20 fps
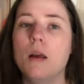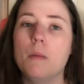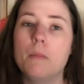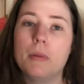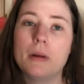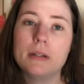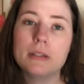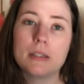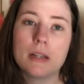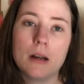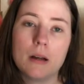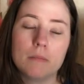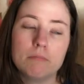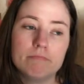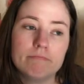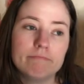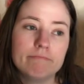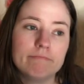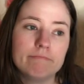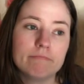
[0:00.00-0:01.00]
But um,
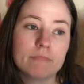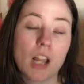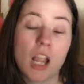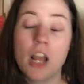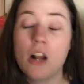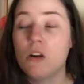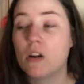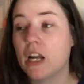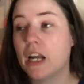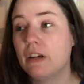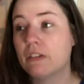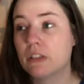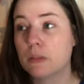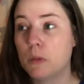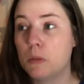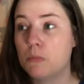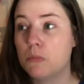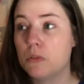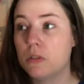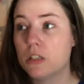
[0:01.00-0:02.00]
I don't care if
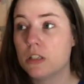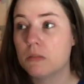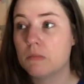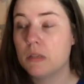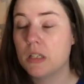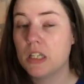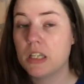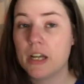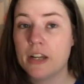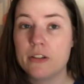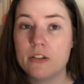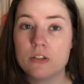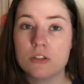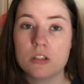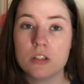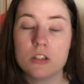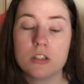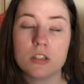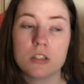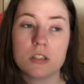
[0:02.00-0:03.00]
someone bullies me. I
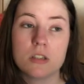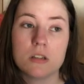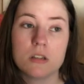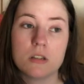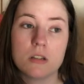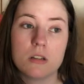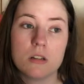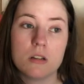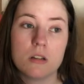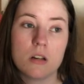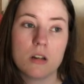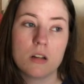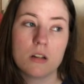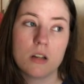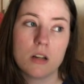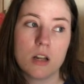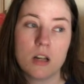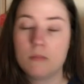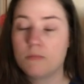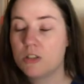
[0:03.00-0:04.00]
usually just
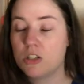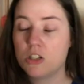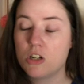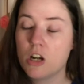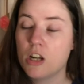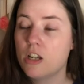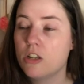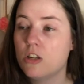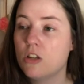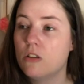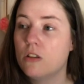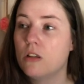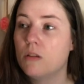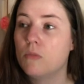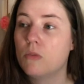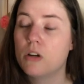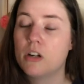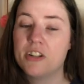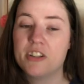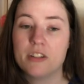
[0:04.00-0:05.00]
um, snarky to them
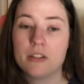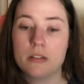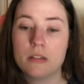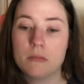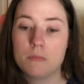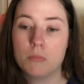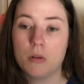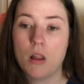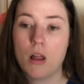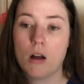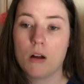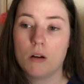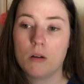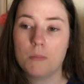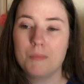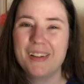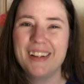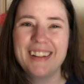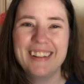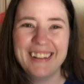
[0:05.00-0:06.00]
or just block
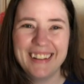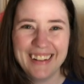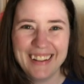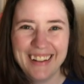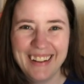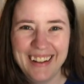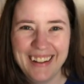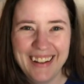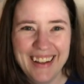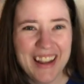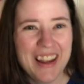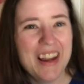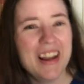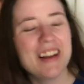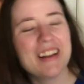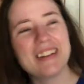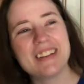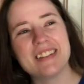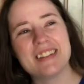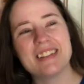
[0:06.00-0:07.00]
them.
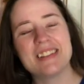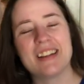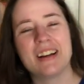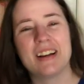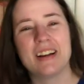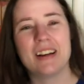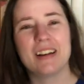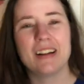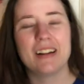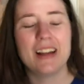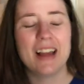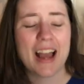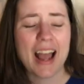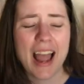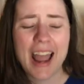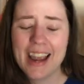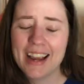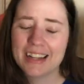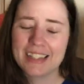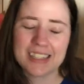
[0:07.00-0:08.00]
Because uh,
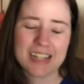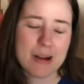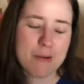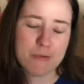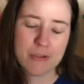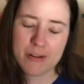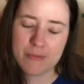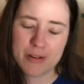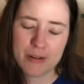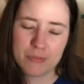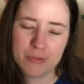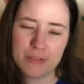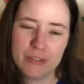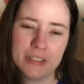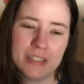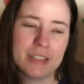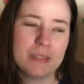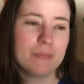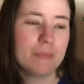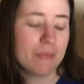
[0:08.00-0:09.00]
I ain't got time to worry about
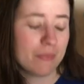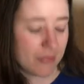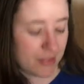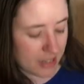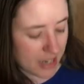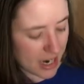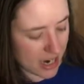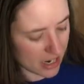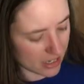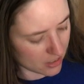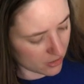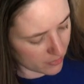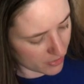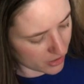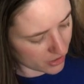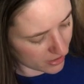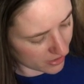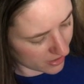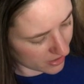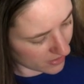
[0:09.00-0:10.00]
bullies. I got too much
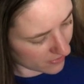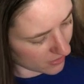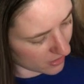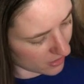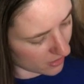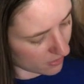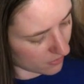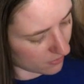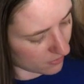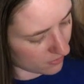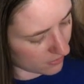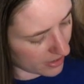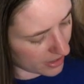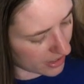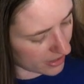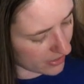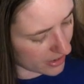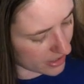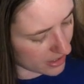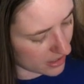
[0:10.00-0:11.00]
other stuff to do. Ain't
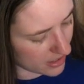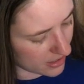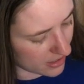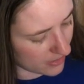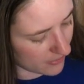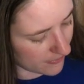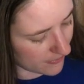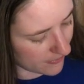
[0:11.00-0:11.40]
that right, Susie?